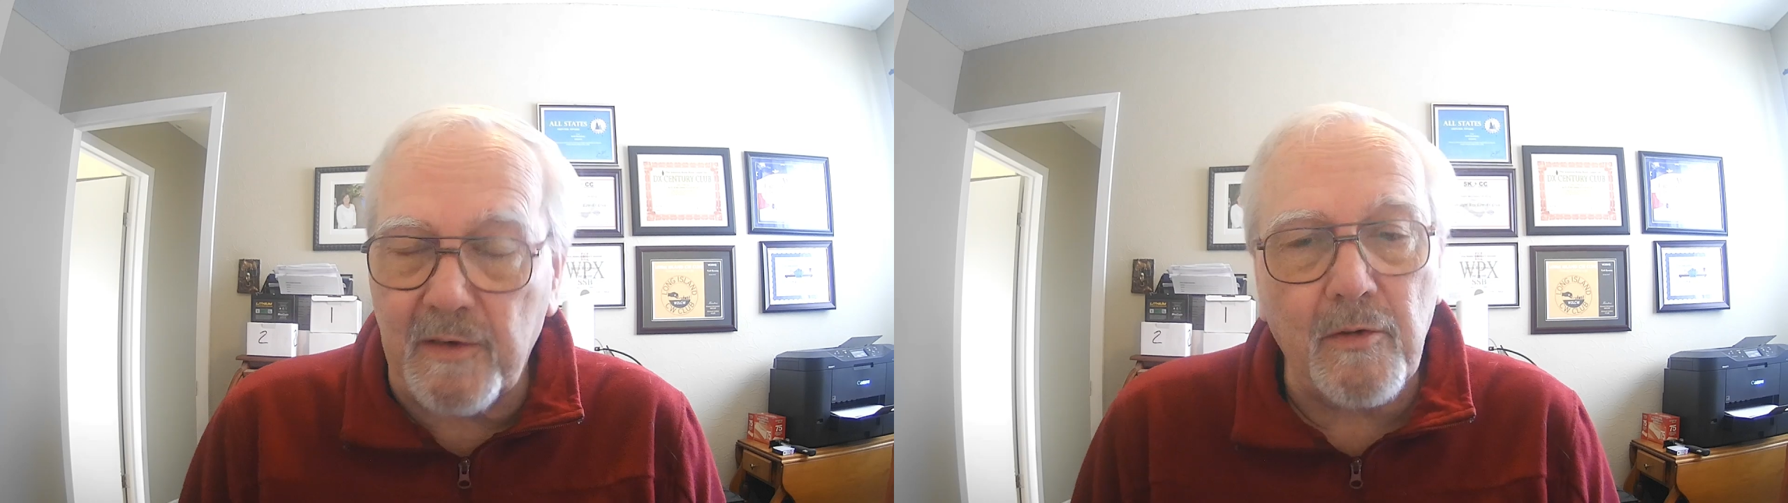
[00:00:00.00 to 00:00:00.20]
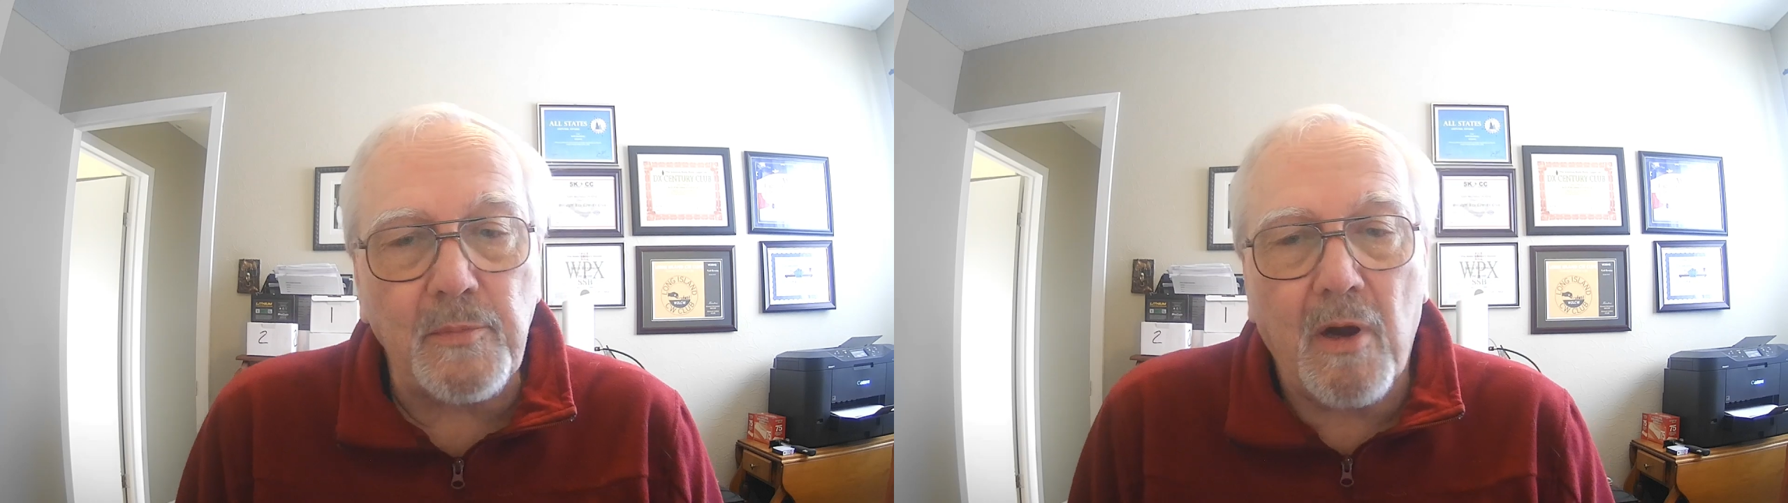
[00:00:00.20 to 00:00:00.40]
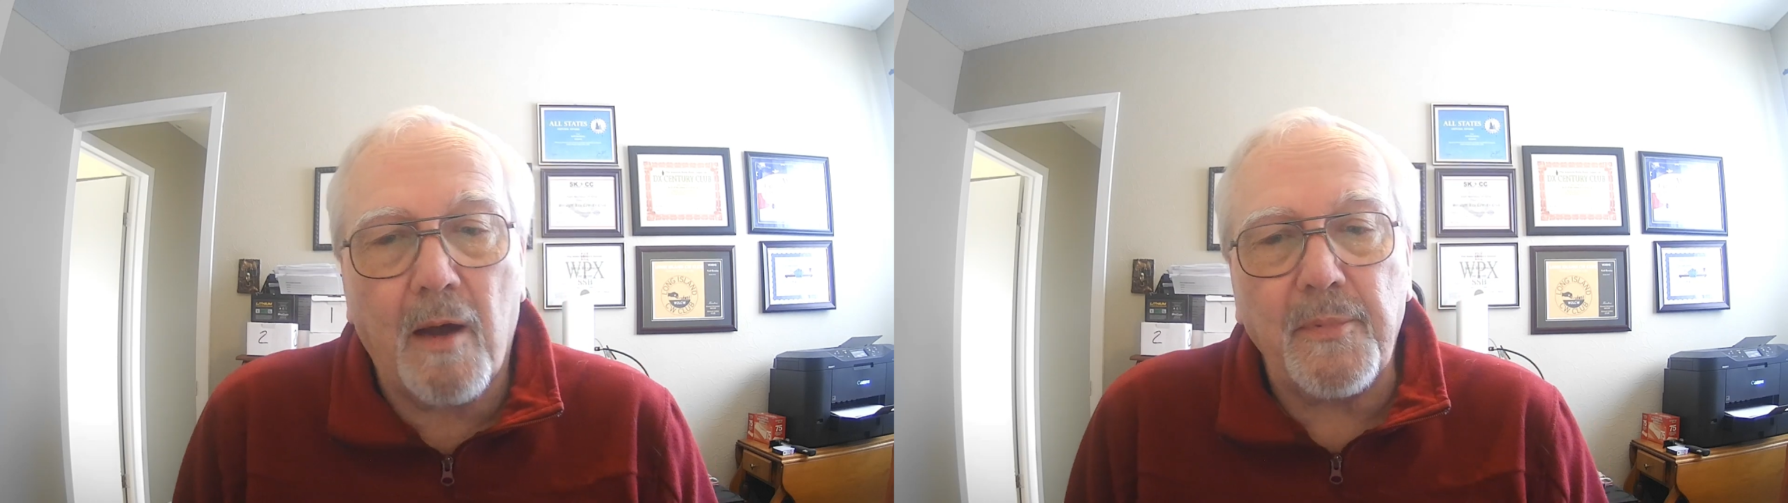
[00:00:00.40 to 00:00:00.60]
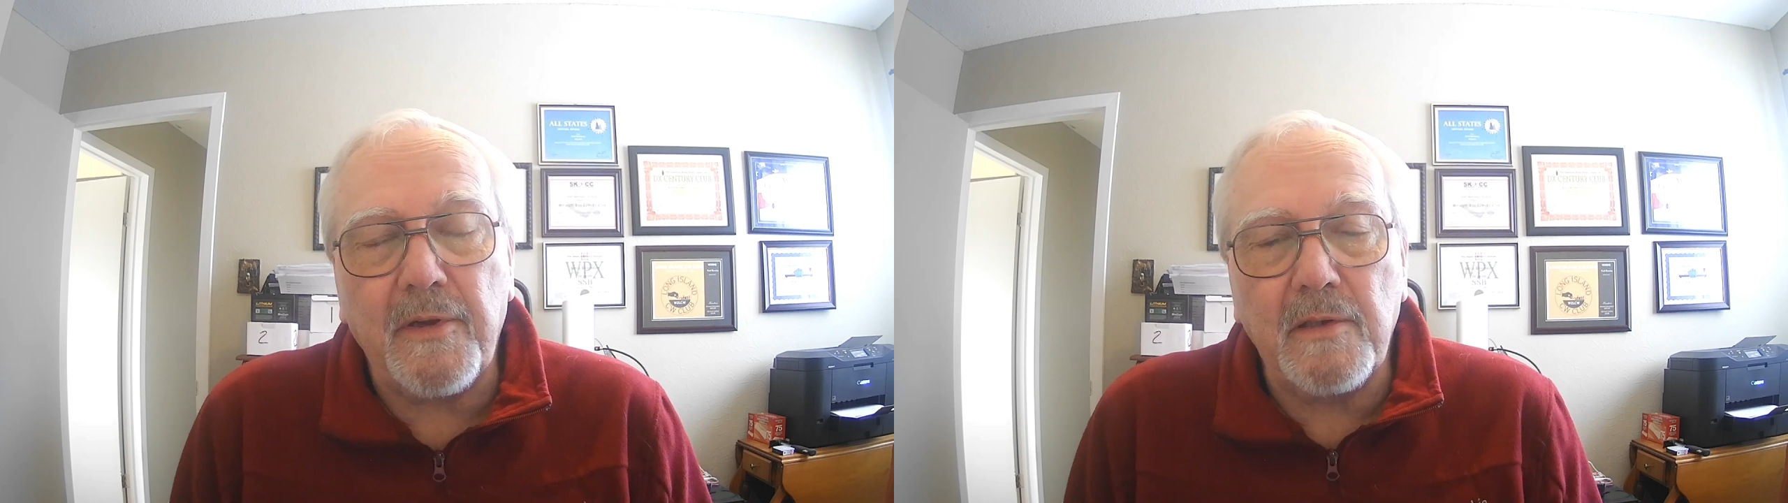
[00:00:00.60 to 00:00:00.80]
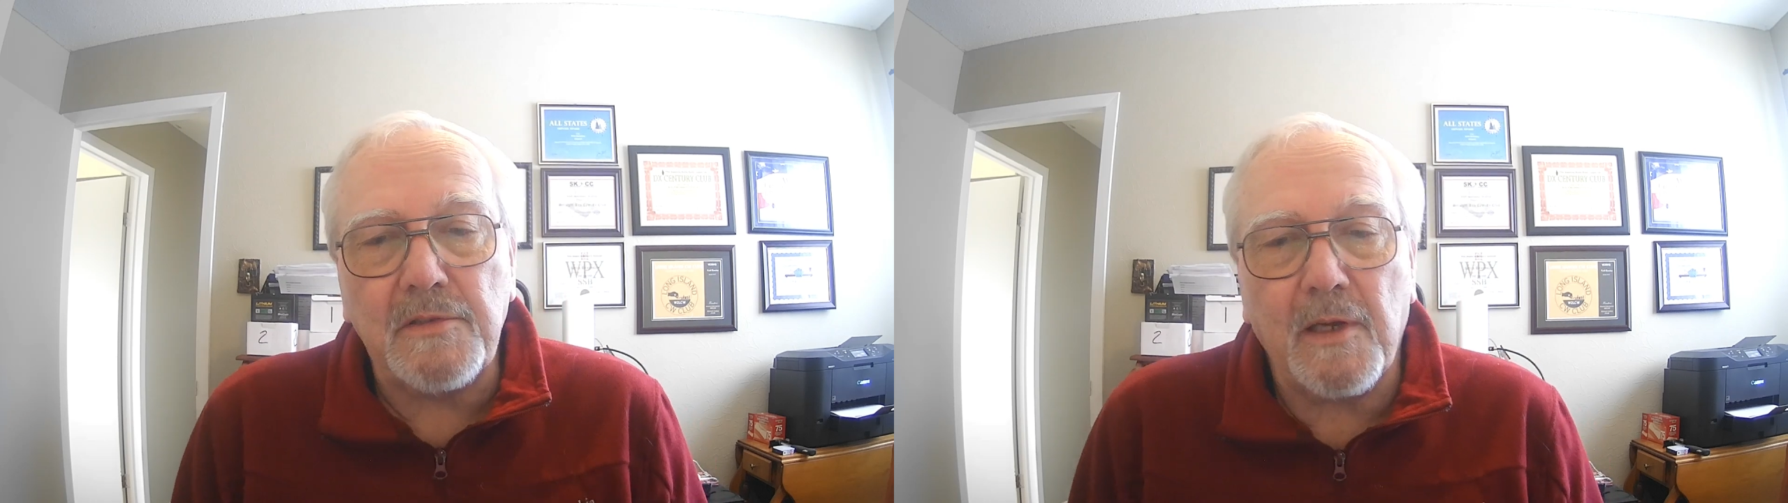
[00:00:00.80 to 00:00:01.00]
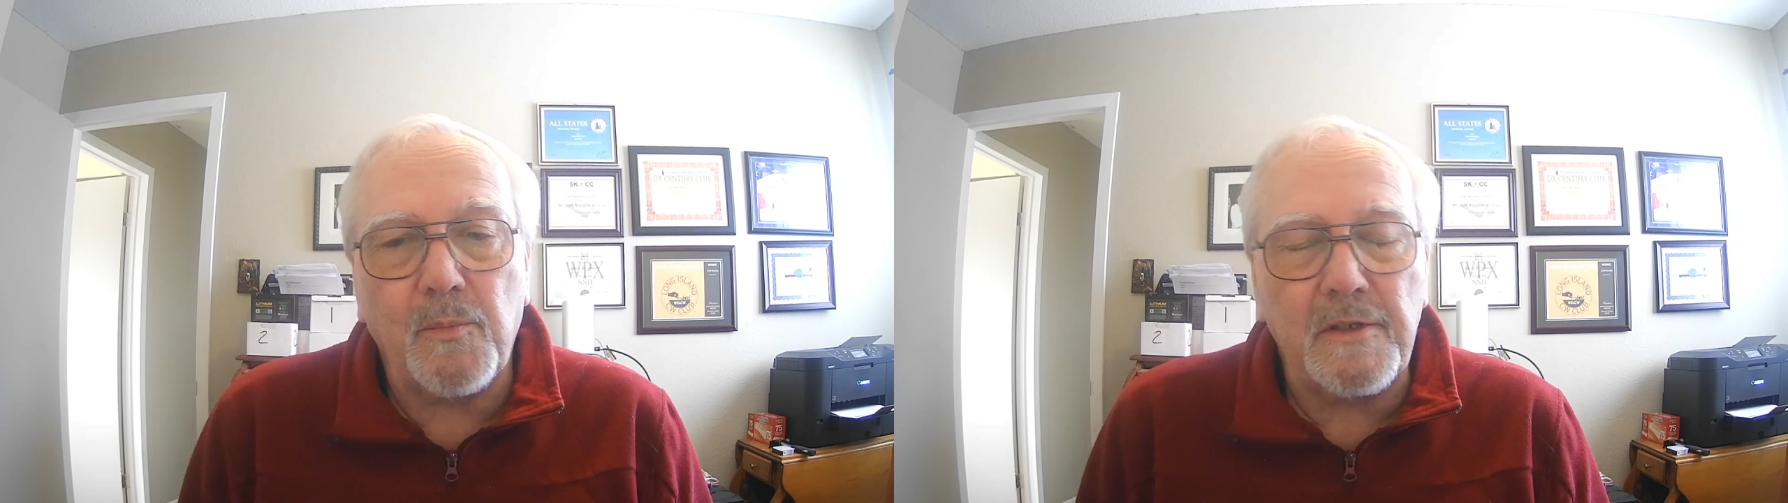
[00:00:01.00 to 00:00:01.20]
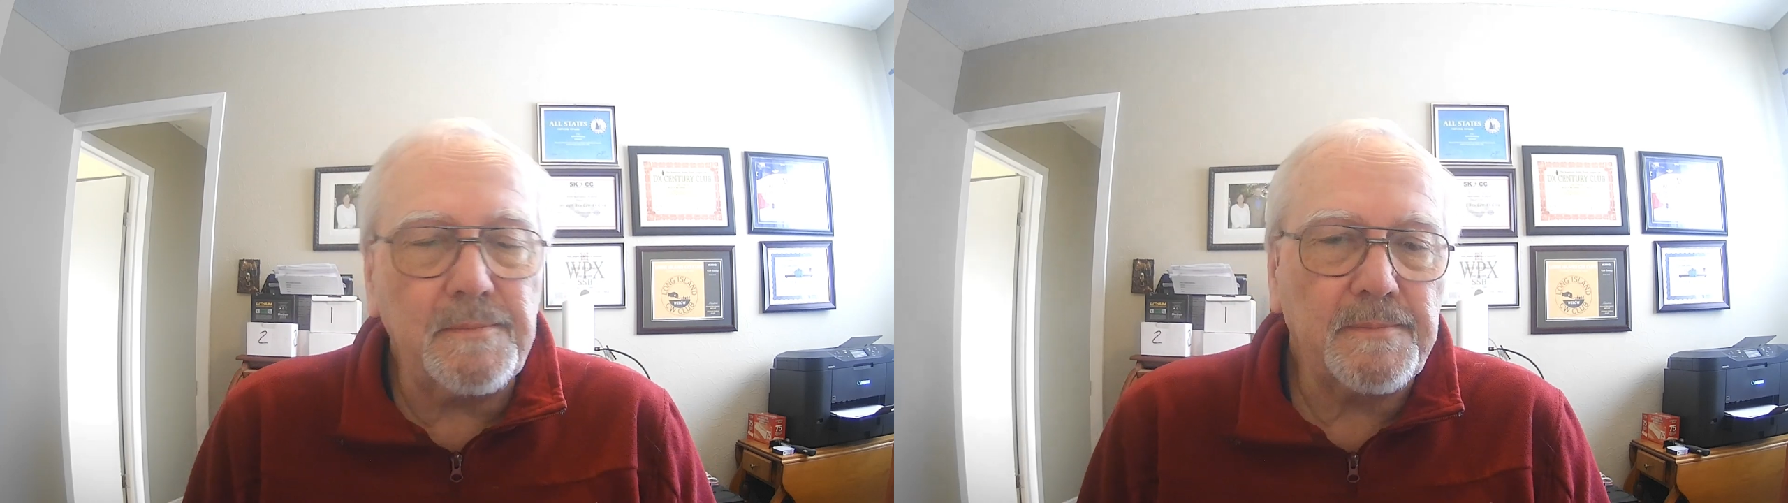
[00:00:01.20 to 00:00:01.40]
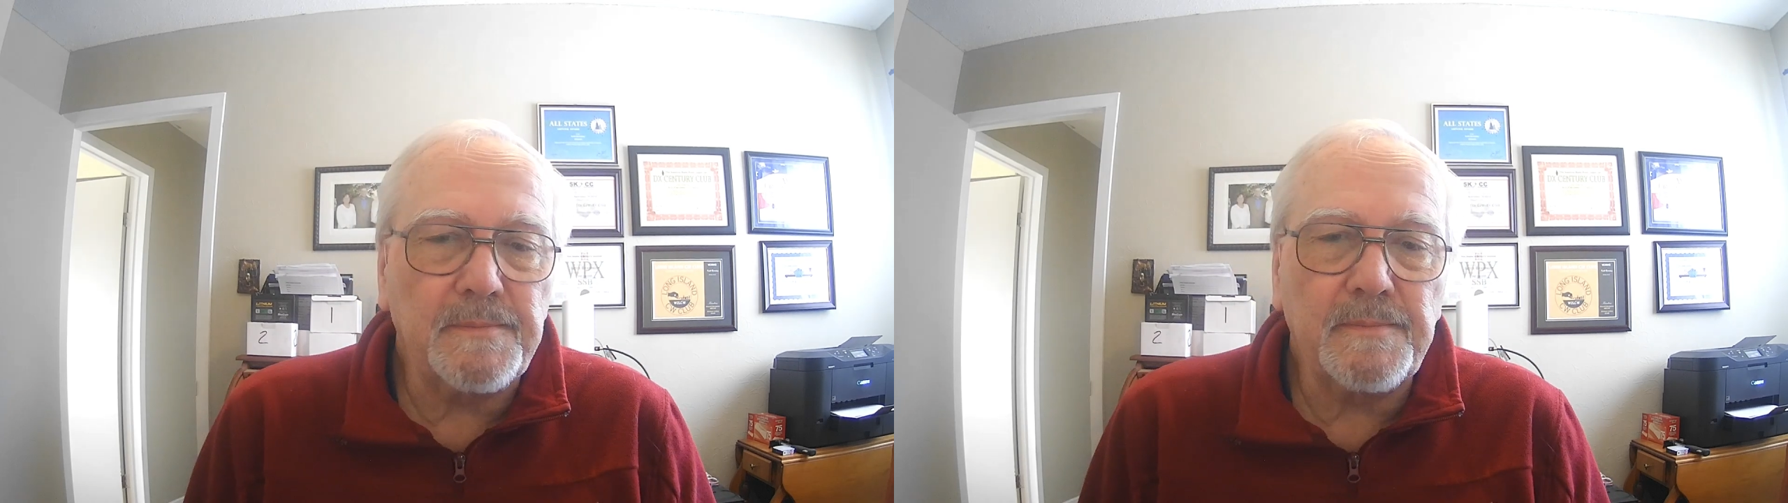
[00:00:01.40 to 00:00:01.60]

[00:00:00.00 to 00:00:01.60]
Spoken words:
but if I'm copying someone,